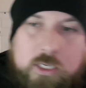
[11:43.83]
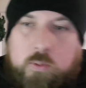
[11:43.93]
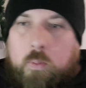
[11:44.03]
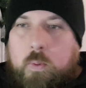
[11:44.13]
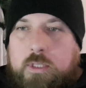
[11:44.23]

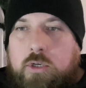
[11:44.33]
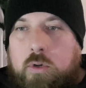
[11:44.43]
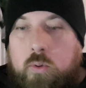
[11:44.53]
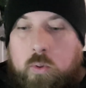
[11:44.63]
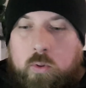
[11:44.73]
this one went
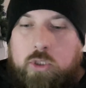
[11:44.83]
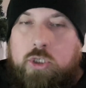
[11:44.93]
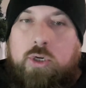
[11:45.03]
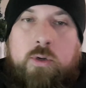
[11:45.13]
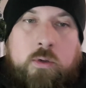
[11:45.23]
on
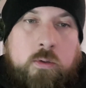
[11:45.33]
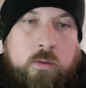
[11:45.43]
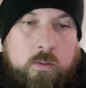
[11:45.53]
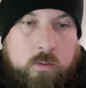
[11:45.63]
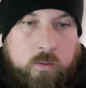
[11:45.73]
auction
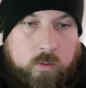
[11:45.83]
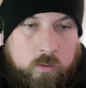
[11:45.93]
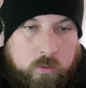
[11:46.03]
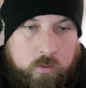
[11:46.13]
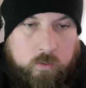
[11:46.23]

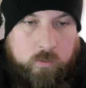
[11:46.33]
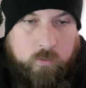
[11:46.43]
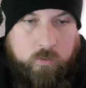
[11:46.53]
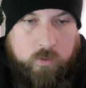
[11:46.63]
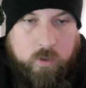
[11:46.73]

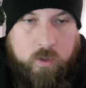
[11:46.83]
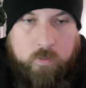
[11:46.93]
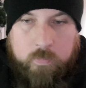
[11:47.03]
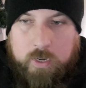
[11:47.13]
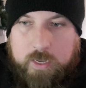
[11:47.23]

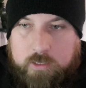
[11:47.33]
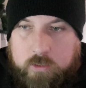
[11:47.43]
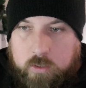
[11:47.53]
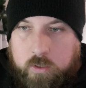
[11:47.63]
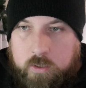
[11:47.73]

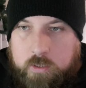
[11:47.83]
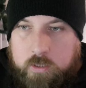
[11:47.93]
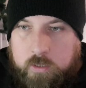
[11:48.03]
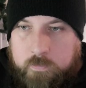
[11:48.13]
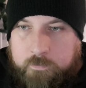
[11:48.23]
last
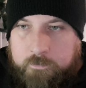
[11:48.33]
night.